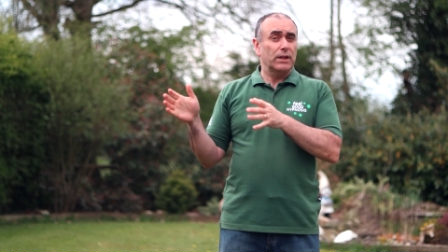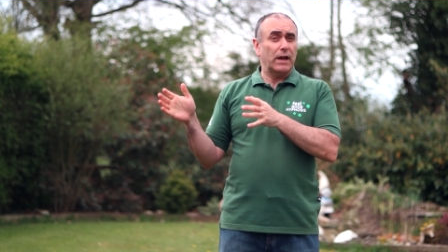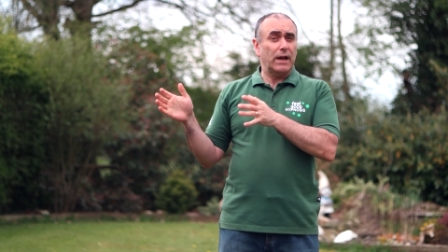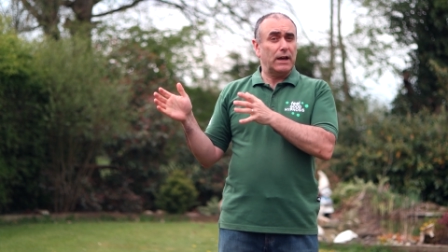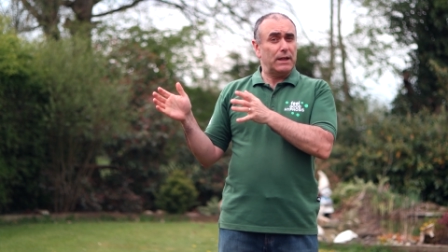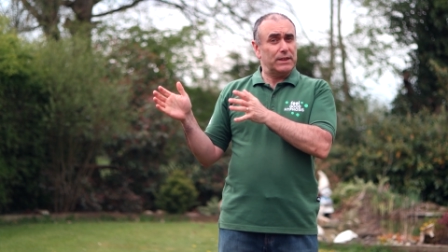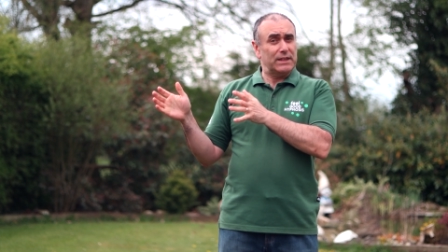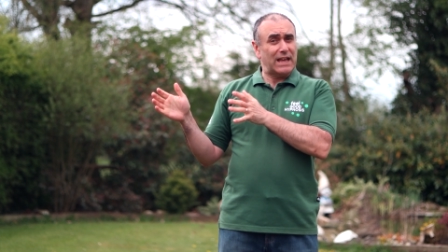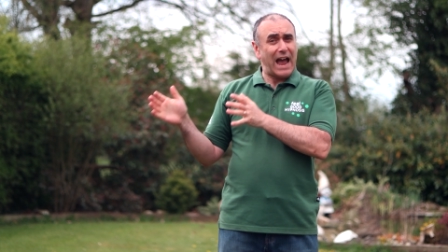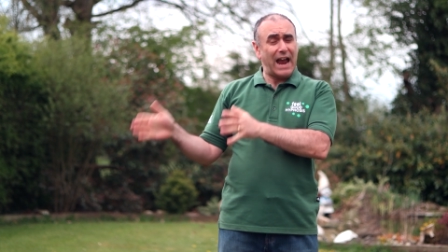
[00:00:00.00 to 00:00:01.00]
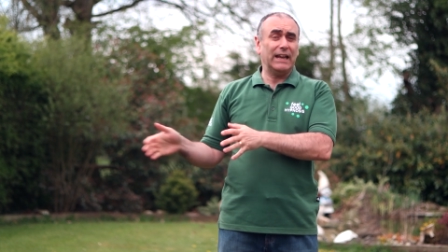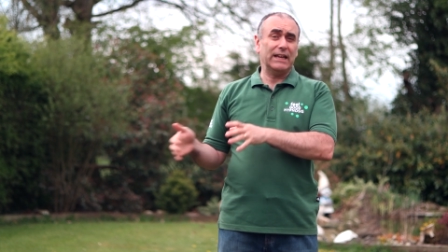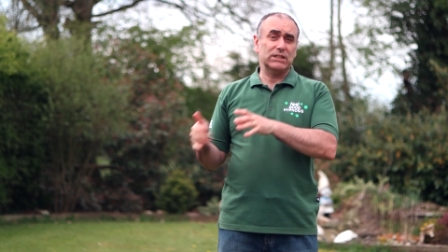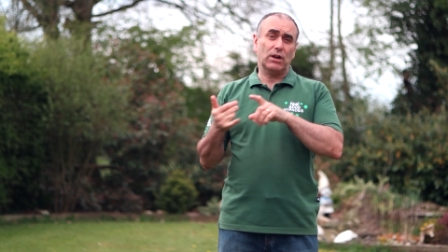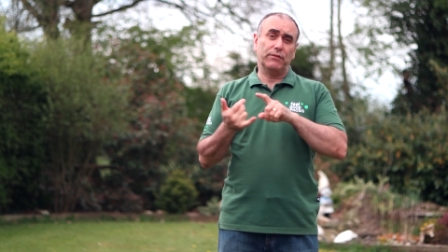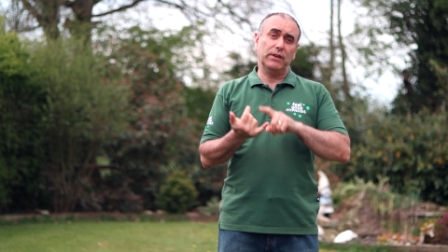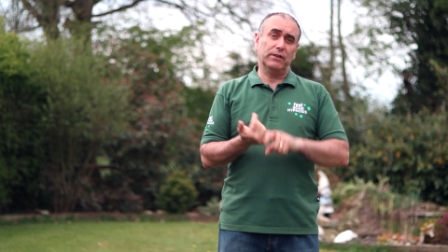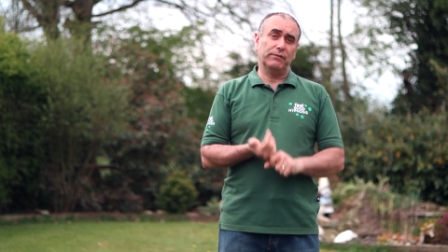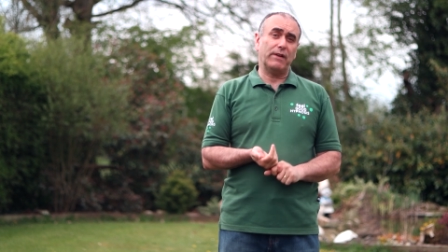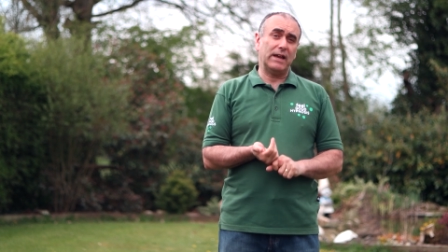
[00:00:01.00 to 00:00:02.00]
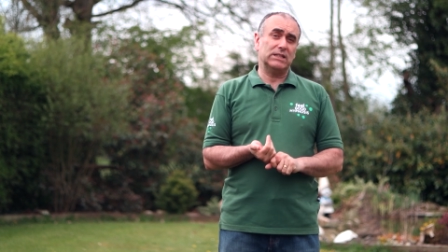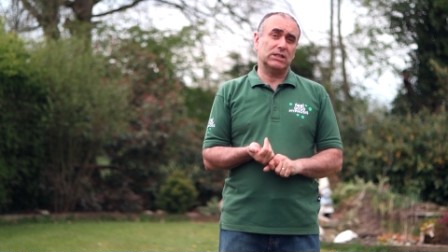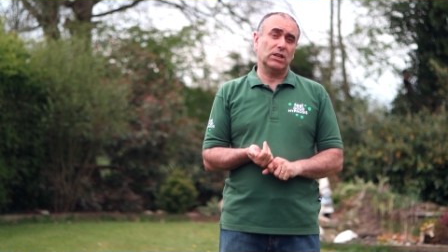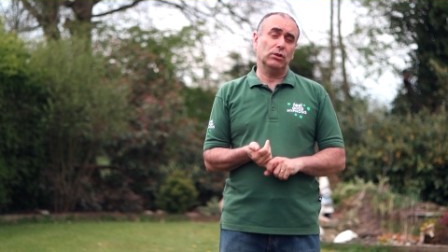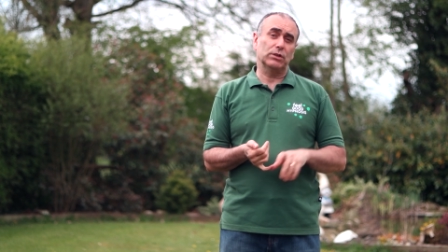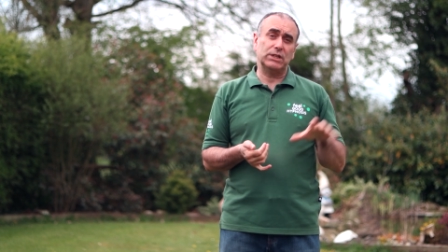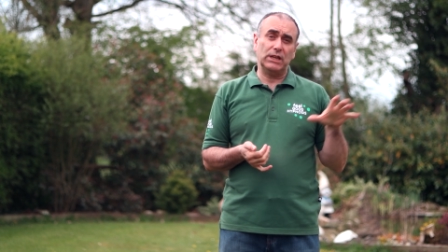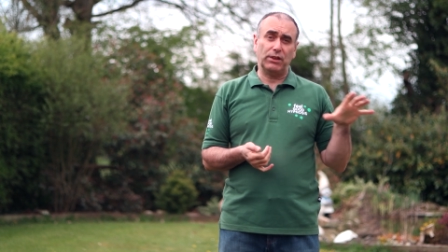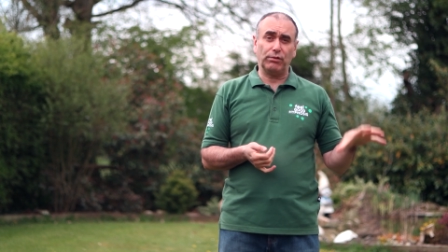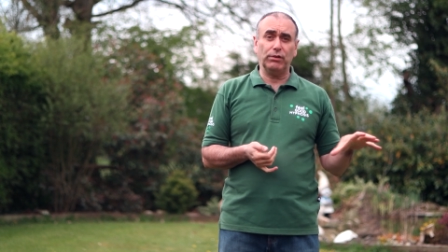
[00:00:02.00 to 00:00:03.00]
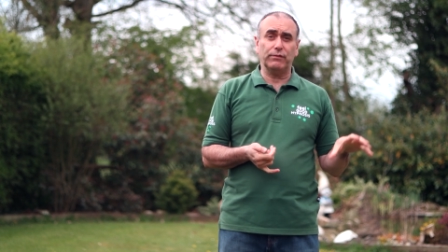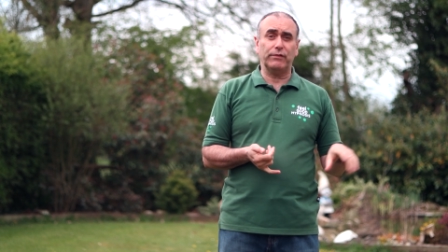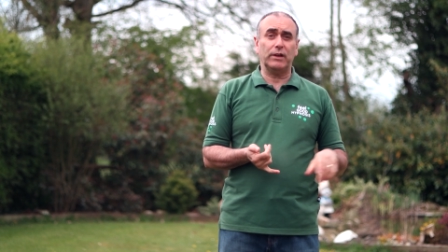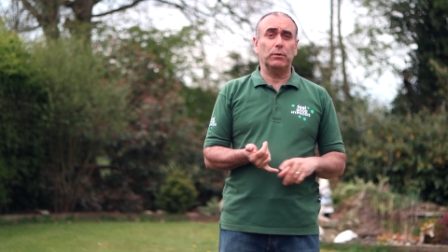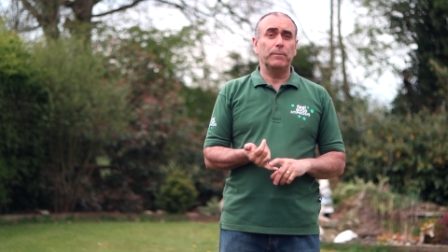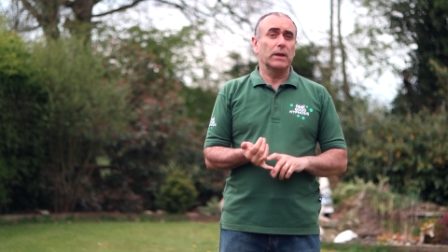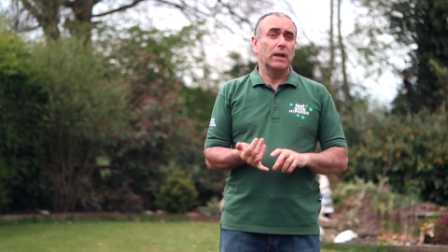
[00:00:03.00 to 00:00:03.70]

highlights of the advice that you'll see through the video,